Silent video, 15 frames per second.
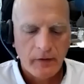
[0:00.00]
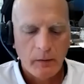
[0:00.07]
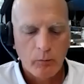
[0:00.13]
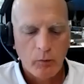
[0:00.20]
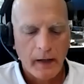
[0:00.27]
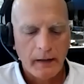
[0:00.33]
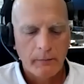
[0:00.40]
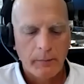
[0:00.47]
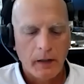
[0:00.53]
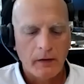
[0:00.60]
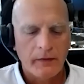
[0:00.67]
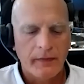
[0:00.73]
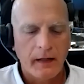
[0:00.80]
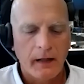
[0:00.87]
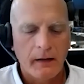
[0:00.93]
if I'm right
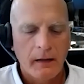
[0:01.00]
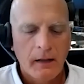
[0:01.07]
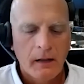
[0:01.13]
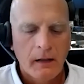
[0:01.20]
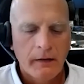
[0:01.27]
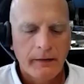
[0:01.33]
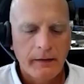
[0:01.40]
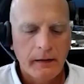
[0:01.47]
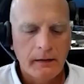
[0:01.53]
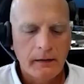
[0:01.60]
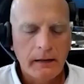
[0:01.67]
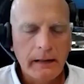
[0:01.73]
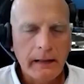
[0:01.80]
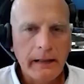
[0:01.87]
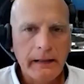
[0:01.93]
about that, the
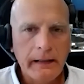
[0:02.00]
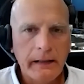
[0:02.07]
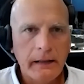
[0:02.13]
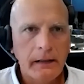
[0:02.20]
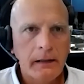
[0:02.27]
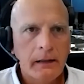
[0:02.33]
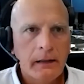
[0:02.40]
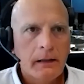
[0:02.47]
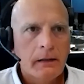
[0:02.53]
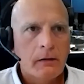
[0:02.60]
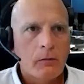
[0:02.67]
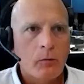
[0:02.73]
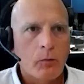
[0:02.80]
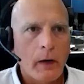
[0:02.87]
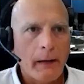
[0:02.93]
leading,
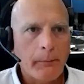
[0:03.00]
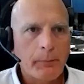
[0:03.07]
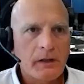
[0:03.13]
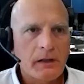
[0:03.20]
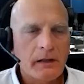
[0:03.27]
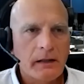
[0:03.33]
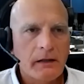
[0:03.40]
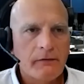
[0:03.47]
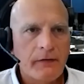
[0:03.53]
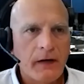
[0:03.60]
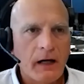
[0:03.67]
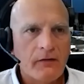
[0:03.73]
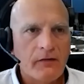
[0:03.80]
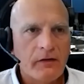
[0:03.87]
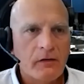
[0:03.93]
rapidly
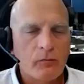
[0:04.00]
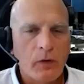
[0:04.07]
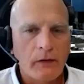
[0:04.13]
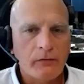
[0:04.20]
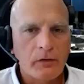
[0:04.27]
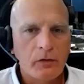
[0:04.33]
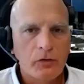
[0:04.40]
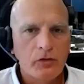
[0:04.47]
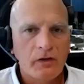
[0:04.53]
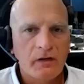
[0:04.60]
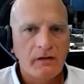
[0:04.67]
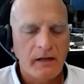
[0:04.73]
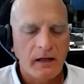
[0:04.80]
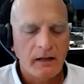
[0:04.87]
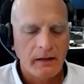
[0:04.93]
advancing revolutionary
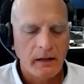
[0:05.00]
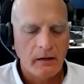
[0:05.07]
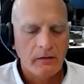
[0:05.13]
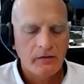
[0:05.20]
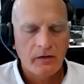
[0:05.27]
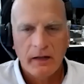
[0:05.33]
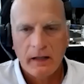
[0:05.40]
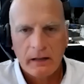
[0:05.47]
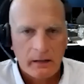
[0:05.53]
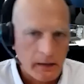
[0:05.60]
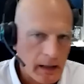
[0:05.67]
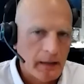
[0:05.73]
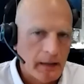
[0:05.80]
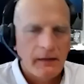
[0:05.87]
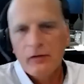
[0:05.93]
technology that
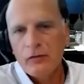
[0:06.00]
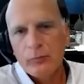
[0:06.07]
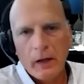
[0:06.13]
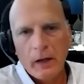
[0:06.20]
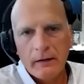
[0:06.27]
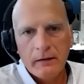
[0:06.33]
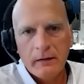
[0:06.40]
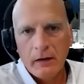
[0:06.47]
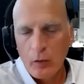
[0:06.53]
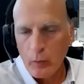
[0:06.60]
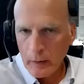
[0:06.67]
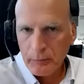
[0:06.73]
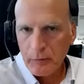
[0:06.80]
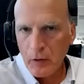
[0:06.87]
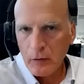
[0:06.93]
led this rally,
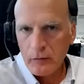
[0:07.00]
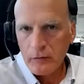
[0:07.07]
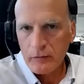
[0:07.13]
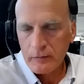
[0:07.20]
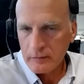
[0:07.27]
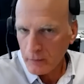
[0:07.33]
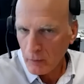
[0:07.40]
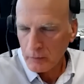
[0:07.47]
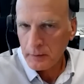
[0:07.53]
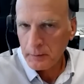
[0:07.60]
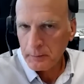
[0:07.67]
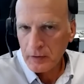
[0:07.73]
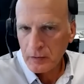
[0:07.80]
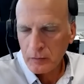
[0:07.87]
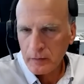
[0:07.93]
cryptos, notably
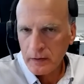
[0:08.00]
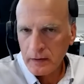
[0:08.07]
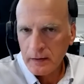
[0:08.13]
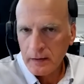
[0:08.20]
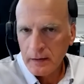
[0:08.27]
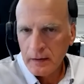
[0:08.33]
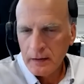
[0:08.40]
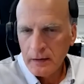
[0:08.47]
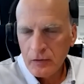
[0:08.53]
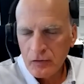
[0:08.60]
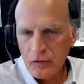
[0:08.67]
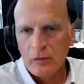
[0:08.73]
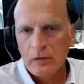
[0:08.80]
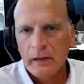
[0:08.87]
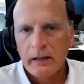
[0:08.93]
Bitcoin,
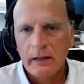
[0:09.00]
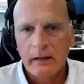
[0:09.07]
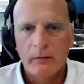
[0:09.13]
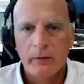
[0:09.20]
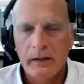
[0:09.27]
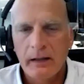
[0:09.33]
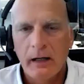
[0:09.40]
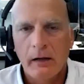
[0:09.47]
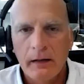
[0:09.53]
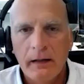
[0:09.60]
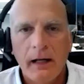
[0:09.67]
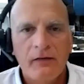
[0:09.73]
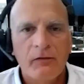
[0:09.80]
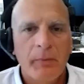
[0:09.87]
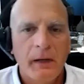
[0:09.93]
should lead on the way down. And
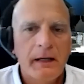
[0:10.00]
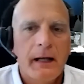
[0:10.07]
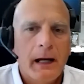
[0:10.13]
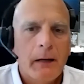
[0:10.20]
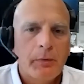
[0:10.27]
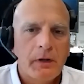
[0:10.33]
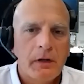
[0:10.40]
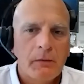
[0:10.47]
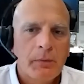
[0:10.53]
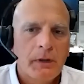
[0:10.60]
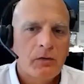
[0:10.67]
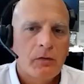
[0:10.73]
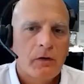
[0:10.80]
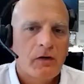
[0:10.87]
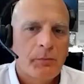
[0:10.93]
that's been happening.
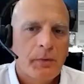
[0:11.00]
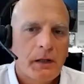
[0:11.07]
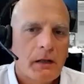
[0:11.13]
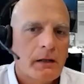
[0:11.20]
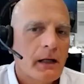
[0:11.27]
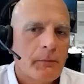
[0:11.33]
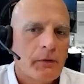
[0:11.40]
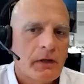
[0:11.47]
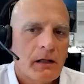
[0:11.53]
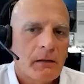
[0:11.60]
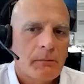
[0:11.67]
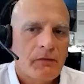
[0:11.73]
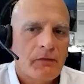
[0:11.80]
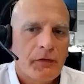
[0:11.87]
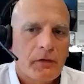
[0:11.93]
Bitcoin's been unable to get
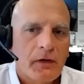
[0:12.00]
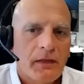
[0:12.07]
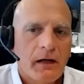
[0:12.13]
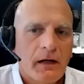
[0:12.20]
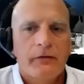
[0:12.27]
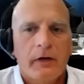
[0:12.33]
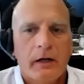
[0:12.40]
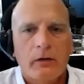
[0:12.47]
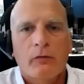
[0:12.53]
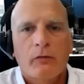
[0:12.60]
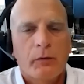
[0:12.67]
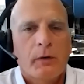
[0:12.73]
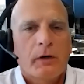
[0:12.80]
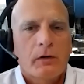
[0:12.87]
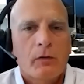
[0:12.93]
above 30,000. I don't know if
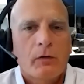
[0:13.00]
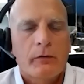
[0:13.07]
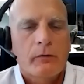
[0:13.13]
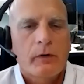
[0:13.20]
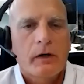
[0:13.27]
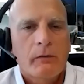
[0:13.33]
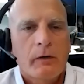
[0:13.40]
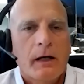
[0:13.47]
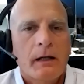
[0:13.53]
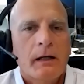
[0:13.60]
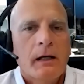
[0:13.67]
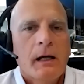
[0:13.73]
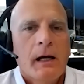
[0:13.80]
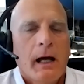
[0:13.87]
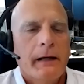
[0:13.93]
we want to go there right away.
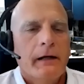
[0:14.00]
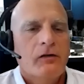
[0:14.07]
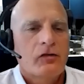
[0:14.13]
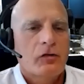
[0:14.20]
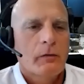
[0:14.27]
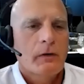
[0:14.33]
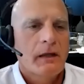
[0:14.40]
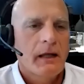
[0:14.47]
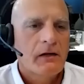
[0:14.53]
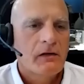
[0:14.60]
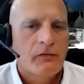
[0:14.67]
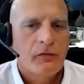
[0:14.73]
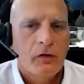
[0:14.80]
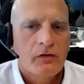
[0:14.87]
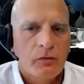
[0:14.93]
And it's showing that
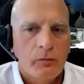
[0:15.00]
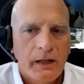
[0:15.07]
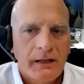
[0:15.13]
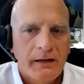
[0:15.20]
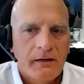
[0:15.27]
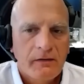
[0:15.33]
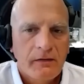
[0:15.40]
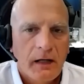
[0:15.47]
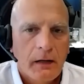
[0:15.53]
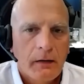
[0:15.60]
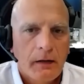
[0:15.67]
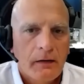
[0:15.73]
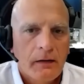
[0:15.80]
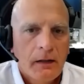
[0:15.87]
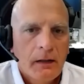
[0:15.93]
divergent weakness
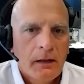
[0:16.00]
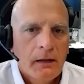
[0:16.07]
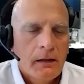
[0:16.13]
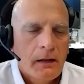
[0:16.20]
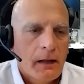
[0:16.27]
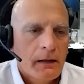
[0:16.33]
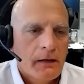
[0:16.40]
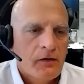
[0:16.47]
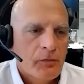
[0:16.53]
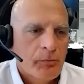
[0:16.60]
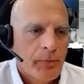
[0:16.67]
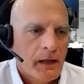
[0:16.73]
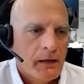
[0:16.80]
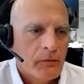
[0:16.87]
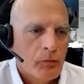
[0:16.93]
that I
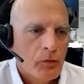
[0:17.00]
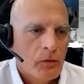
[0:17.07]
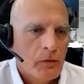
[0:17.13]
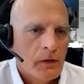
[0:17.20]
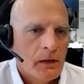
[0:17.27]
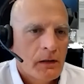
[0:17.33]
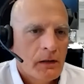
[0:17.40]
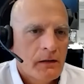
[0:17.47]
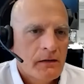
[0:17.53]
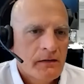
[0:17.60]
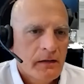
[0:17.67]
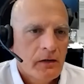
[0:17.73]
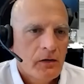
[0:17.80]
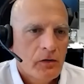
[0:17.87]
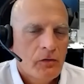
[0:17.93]
expect will
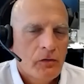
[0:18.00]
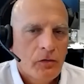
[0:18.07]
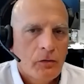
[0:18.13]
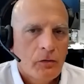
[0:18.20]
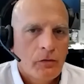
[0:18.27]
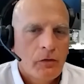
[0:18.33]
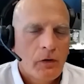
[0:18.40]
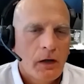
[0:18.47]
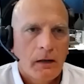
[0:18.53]
continue to